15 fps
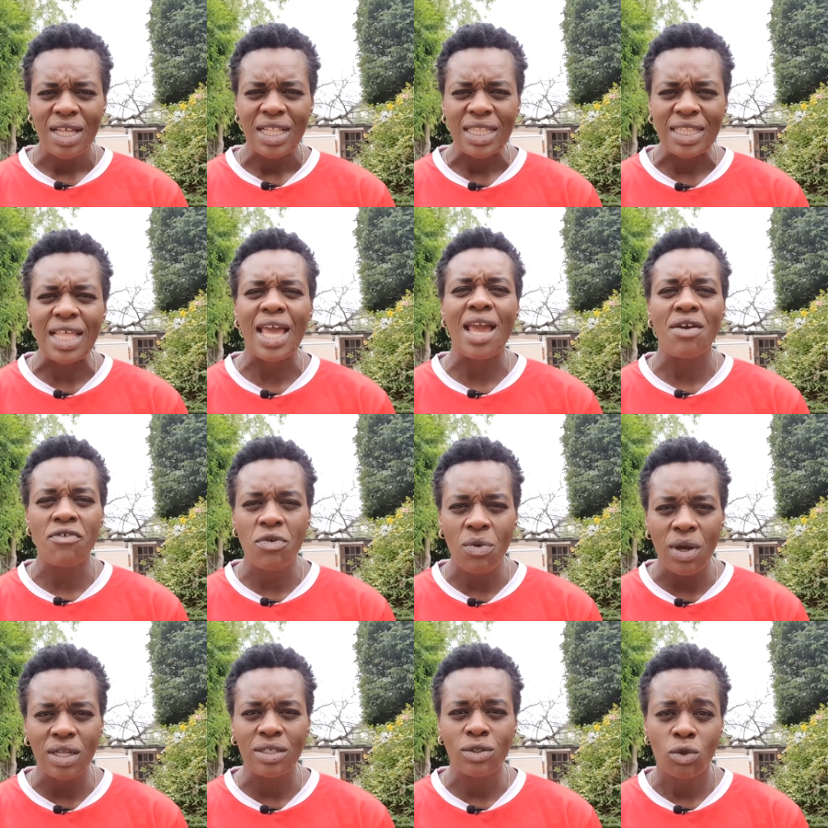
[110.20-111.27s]
that
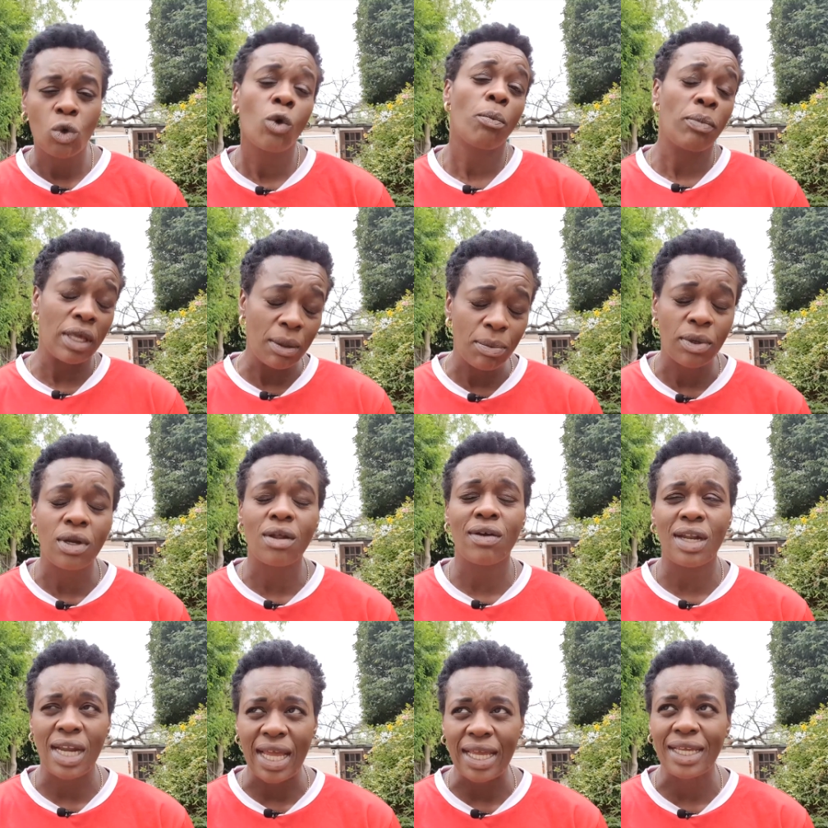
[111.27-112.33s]
everyone or people are
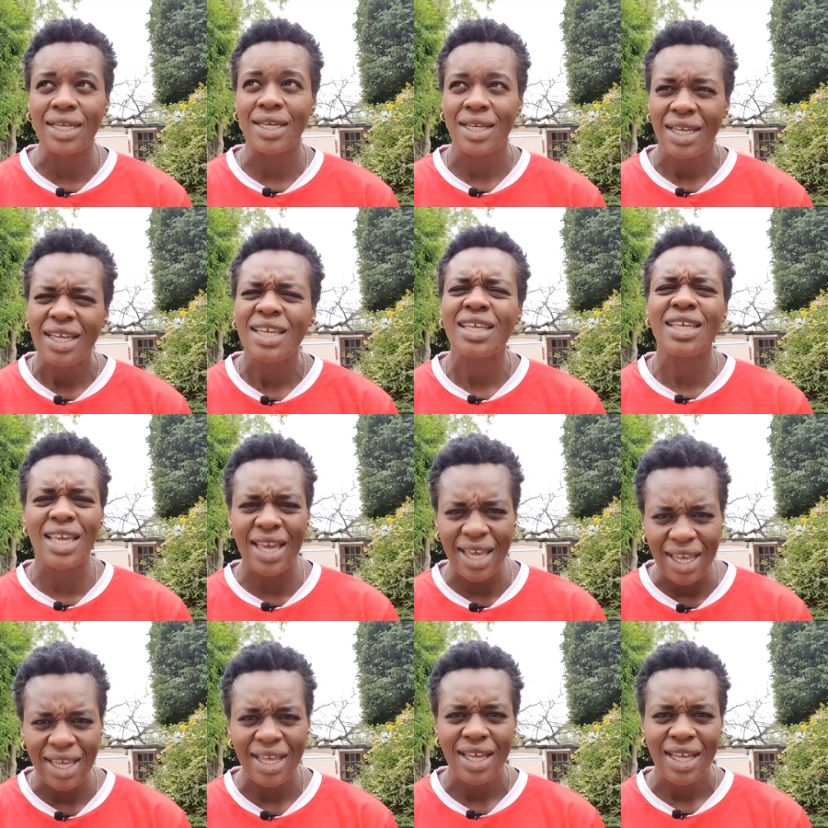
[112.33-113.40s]
like,
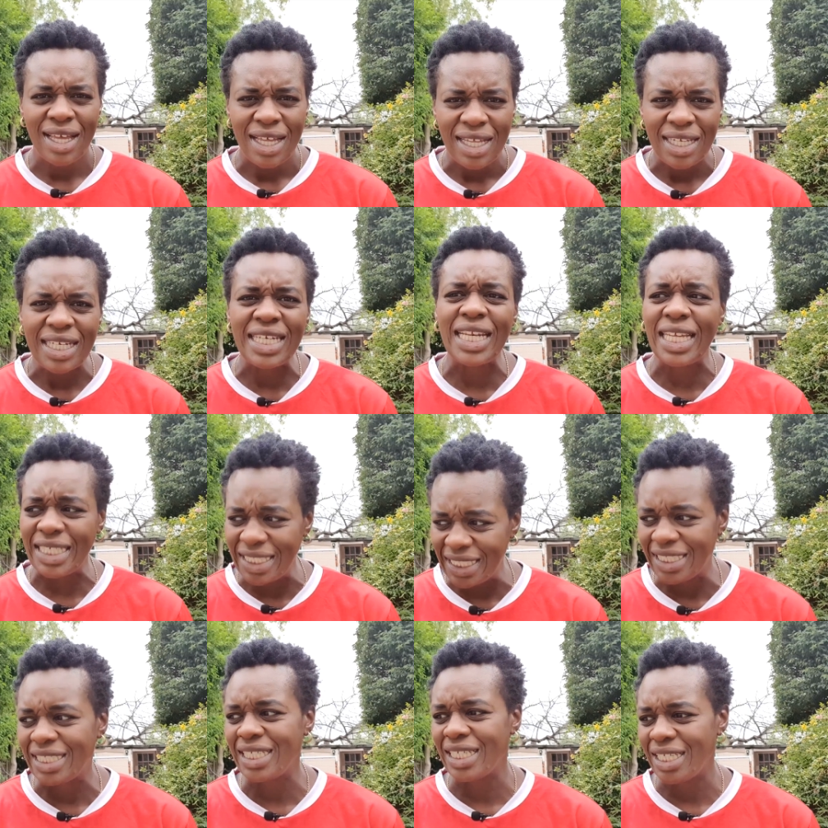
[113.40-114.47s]
yeah, Lady
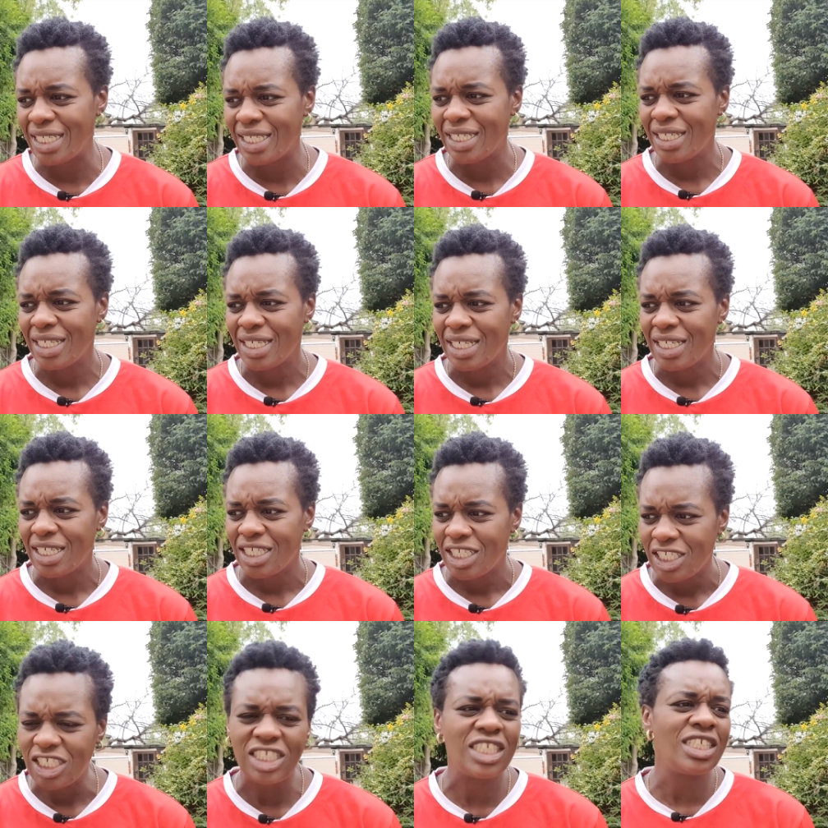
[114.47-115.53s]
T,
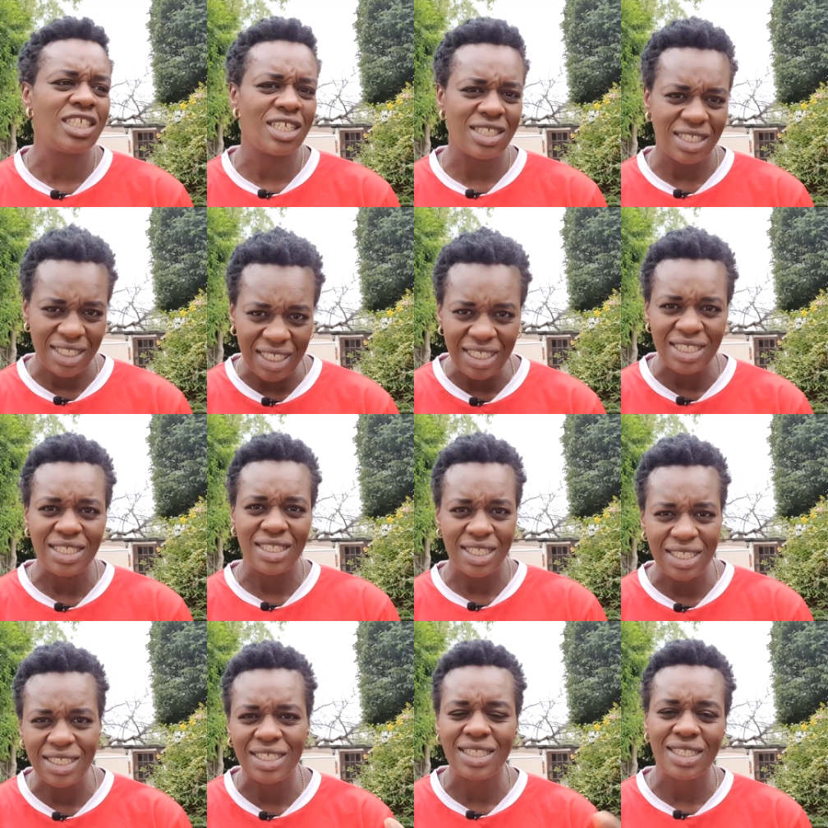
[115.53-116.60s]
she does this,
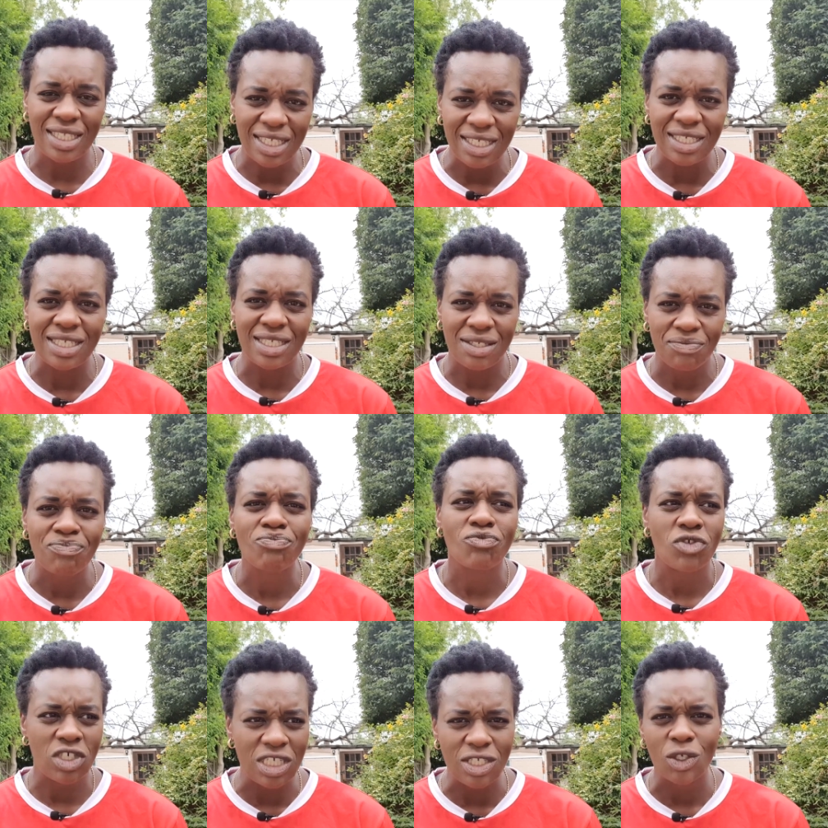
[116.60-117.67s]
this and this,
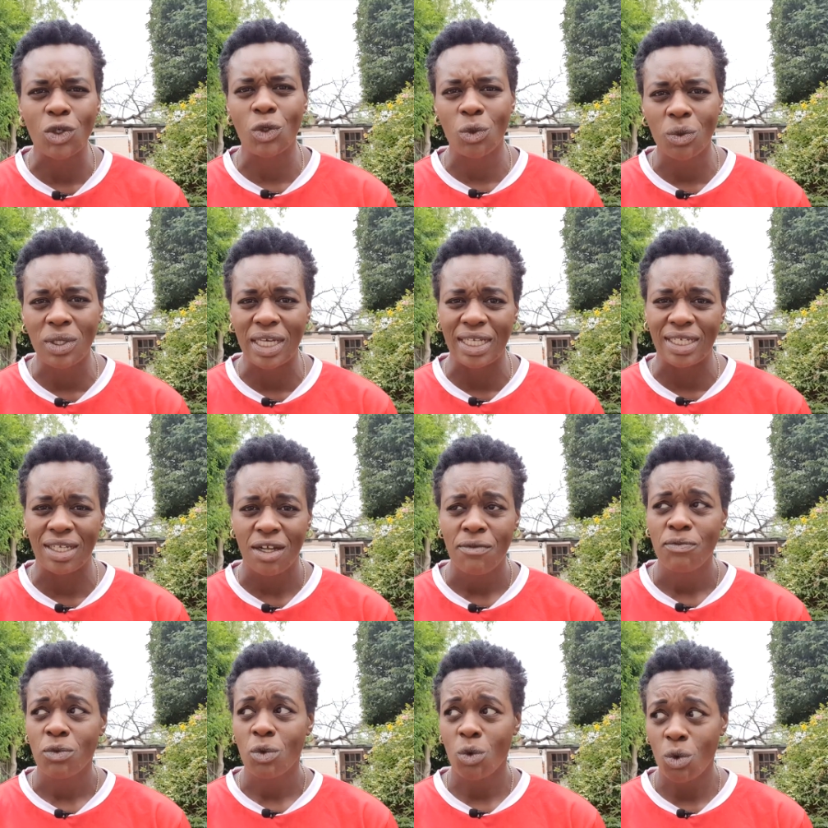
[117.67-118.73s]
she's a cool kid?
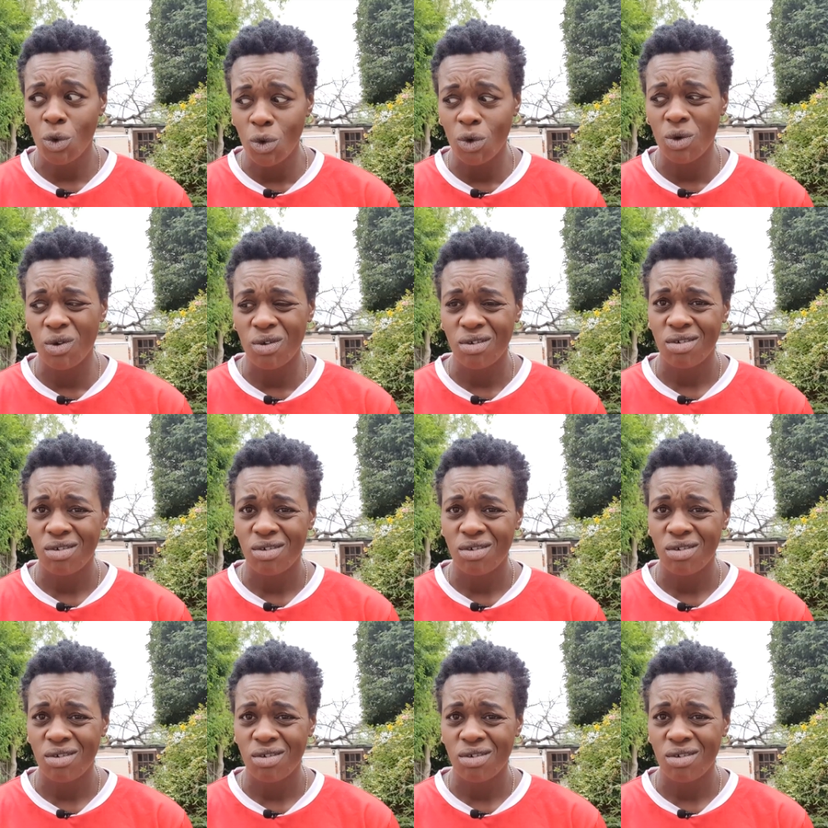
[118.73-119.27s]
Or